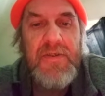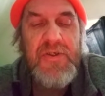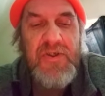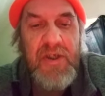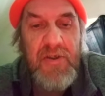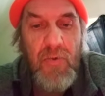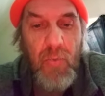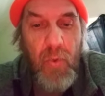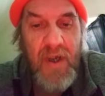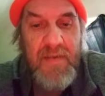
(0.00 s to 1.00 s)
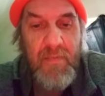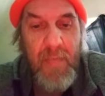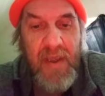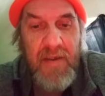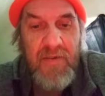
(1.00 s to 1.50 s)
Single white
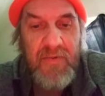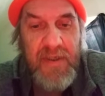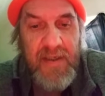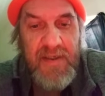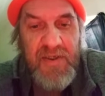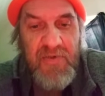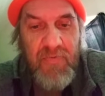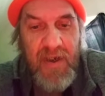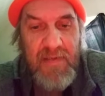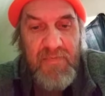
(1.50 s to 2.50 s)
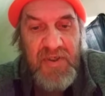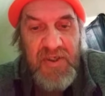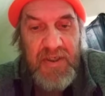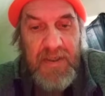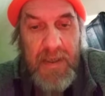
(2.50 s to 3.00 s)
male Dennis
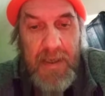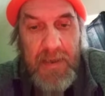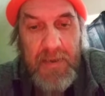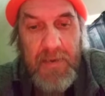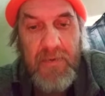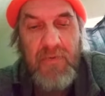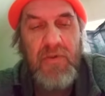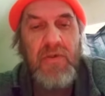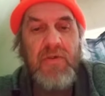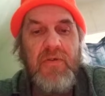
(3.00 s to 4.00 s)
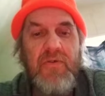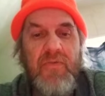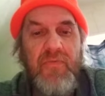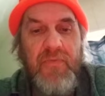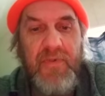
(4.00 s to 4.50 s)
Ramsey here.
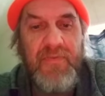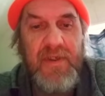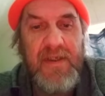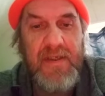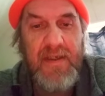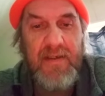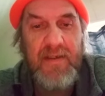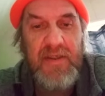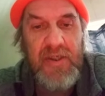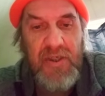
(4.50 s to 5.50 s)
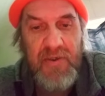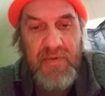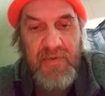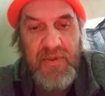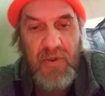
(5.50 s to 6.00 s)
59
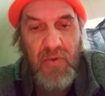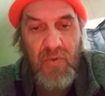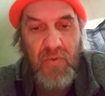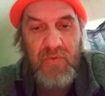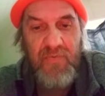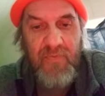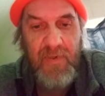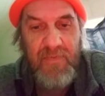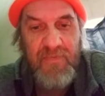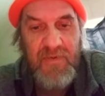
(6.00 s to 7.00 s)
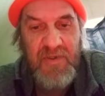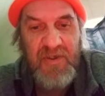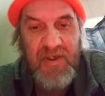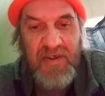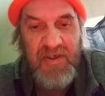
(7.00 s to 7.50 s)
years old,
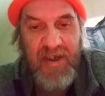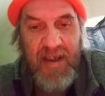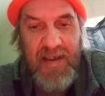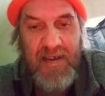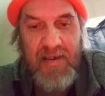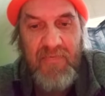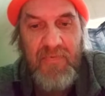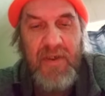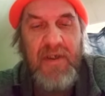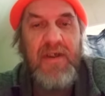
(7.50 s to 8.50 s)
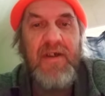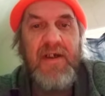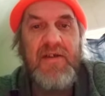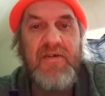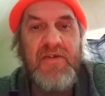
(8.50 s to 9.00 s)
5'6½,
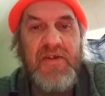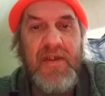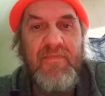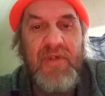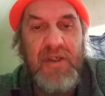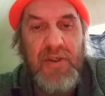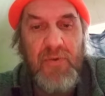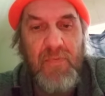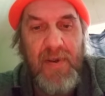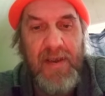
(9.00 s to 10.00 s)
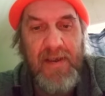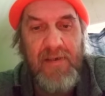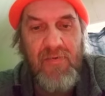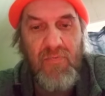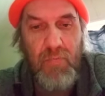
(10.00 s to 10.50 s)
172
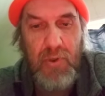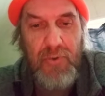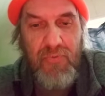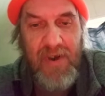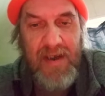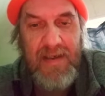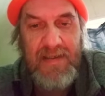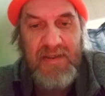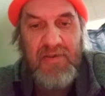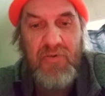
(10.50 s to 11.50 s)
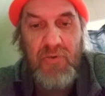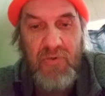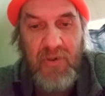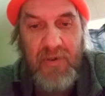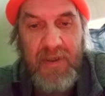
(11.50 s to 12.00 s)
pound, blue eyes,
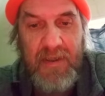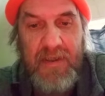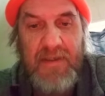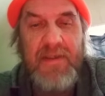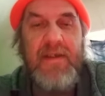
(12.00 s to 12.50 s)
good looking.